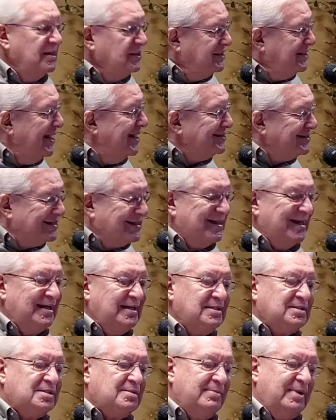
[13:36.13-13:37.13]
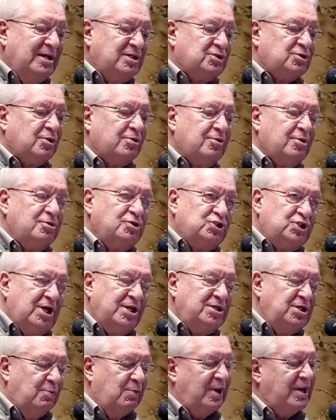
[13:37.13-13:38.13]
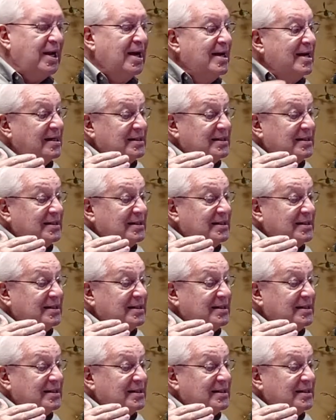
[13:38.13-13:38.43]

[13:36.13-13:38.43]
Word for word: Test things to make sure they're genuine.